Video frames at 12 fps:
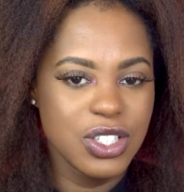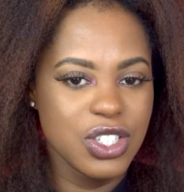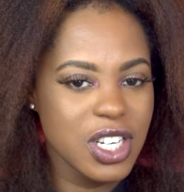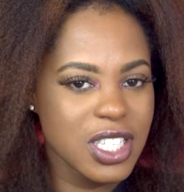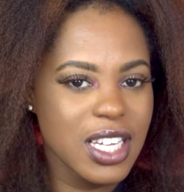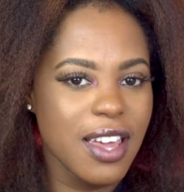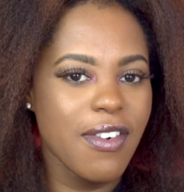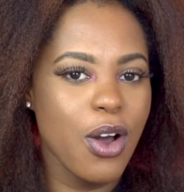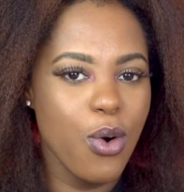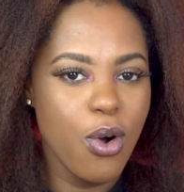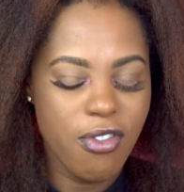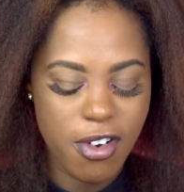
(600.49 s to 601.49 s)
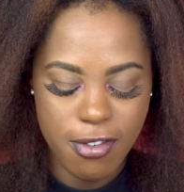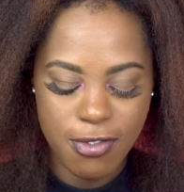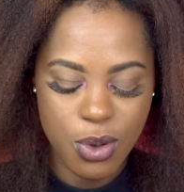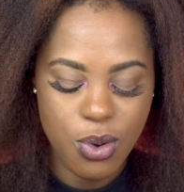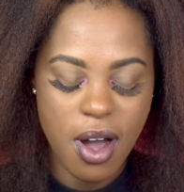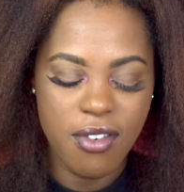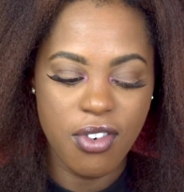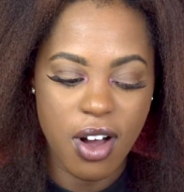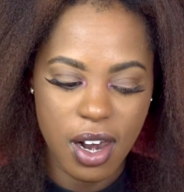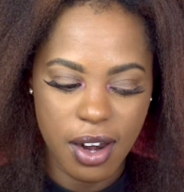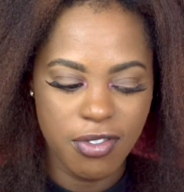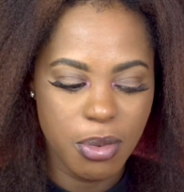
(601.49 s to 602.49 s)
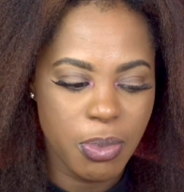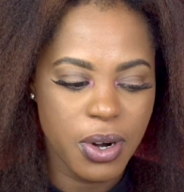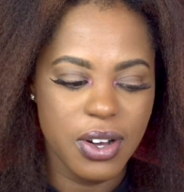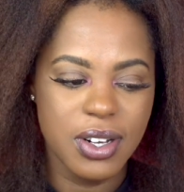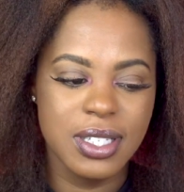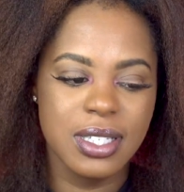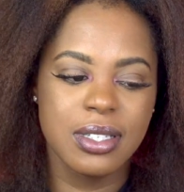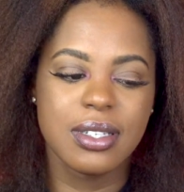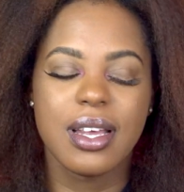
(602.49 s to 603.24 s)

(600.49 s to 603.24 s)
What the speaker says: just to give an overview of all of the products,